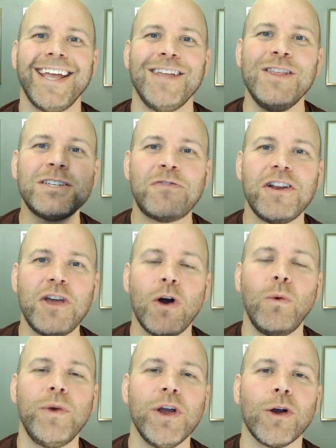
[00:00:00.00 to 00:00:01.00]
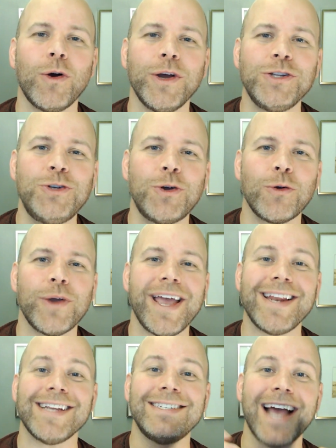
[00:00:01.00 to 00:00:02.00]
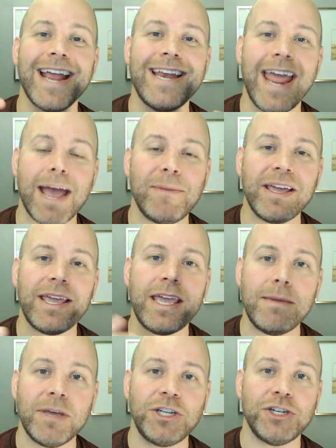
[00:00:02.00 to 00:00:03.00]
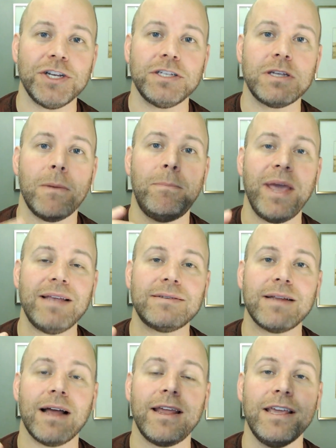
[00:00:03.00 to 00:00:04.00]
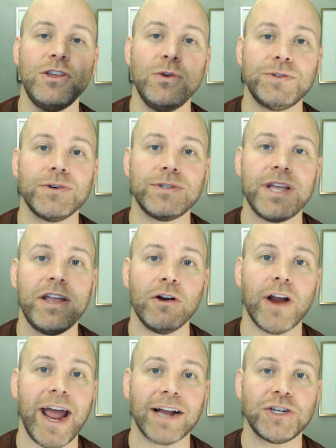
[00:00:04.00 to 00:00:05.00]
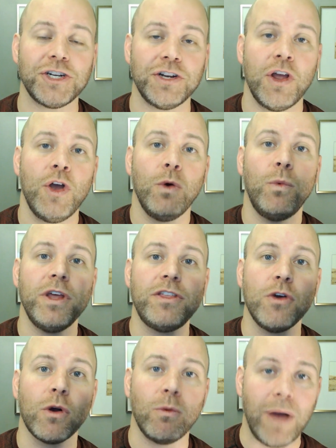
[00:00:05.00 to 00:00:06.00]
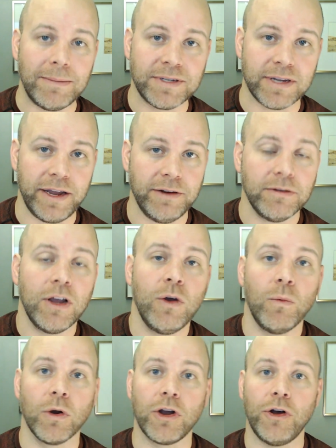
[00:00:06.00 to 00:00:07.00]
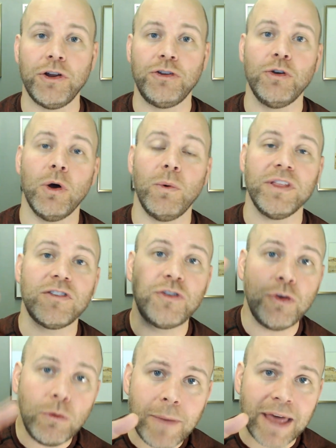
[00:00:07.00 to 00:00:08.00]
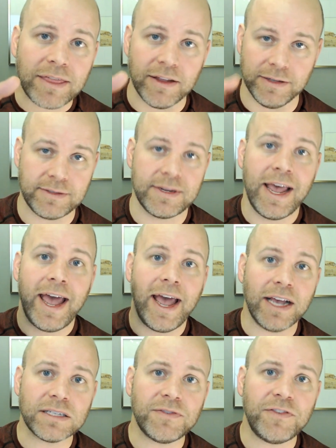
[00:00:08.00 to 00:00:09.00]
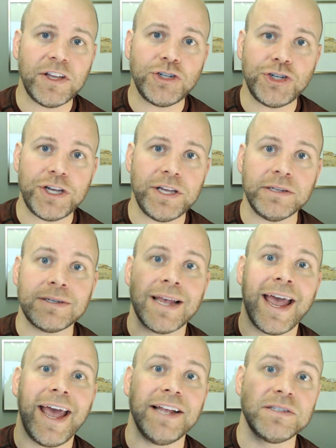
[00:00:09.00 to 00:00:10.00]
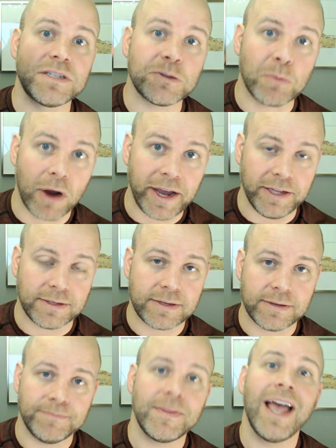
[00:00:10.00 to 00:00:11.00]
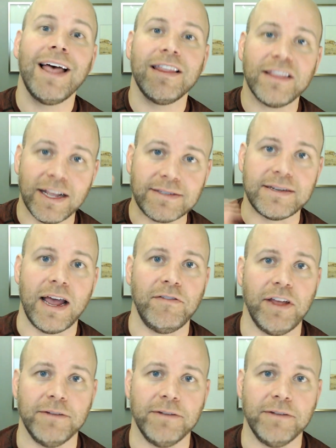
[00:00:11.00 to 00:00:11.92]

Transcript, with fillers: In this video, we are going to create dynamic images based on a user's interaction with your website. We're going to do it with two methods, SVGs and sprites. Let's dive in.